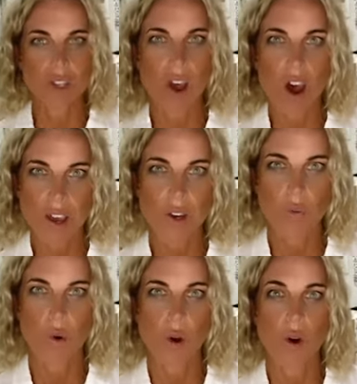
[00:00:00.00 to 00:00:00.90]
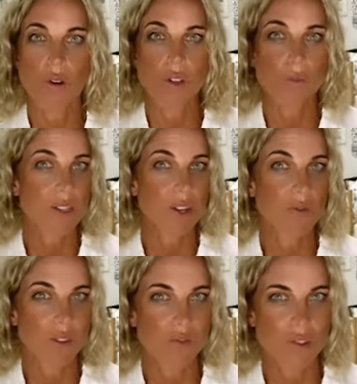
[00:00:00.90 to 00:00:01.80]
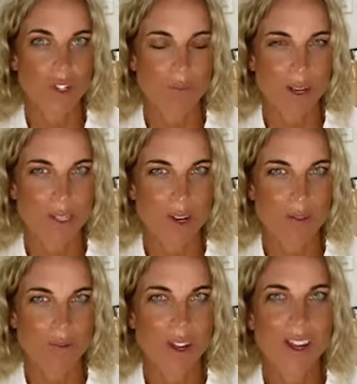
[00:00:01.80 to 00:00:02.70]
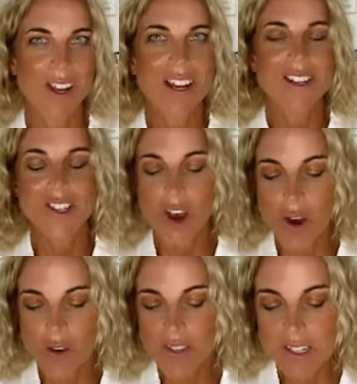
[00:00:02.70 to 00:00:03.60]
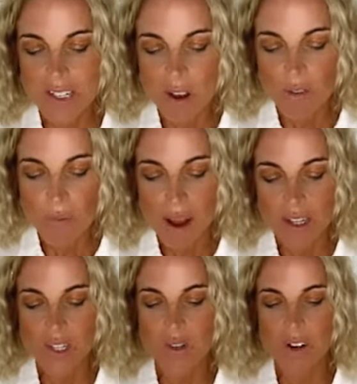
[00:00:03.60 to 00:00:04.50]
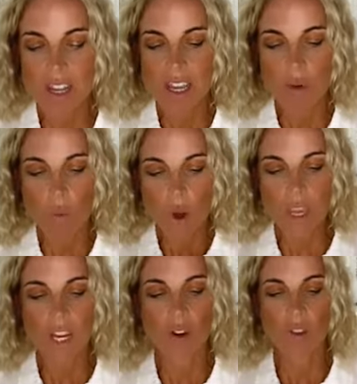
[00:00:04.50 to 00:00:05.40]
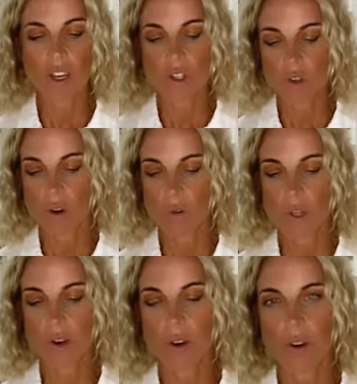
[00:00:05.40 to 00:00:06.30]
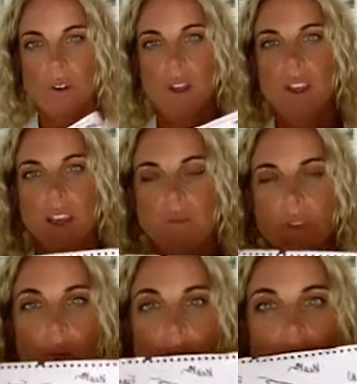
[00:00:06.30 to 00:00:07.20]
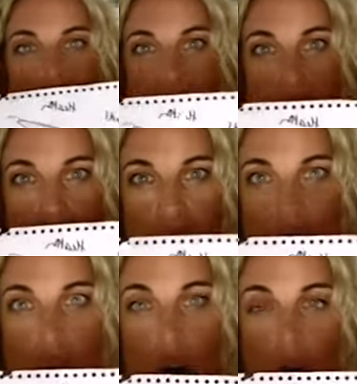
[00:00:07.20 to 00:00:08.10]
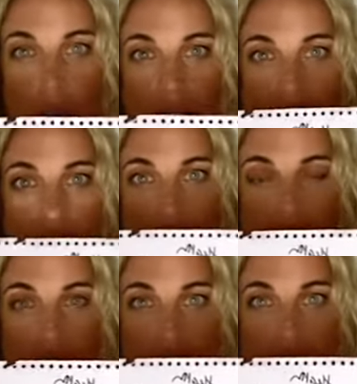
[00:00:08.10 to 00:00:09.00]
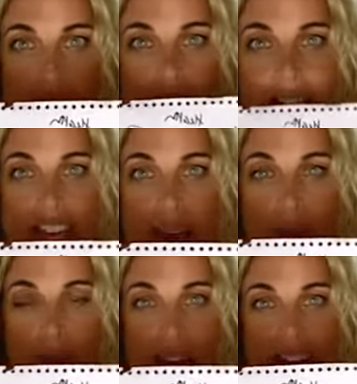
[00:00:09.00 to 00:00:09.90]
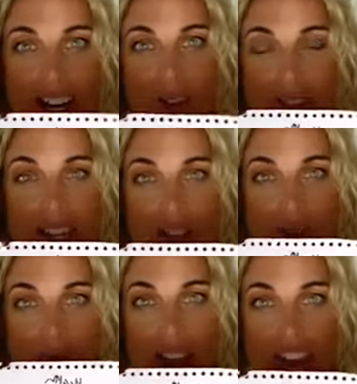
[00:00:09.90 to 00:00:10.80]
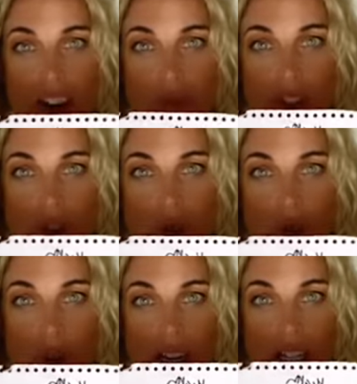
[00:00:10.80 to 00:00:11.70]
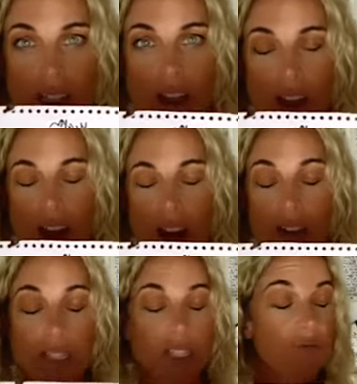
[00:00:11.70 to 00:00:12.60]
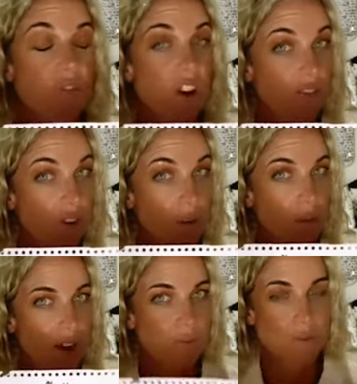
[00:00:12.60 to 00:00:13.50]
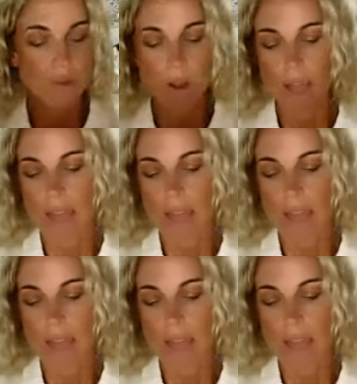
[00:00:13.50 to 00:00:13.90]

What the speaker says: that I could work on to be self-sufficient in myself? So this self-mastery, working on the control zone, if you want a little photocopy of this, DM me and I'll send you my handwritten drawing because it's very, very powerful.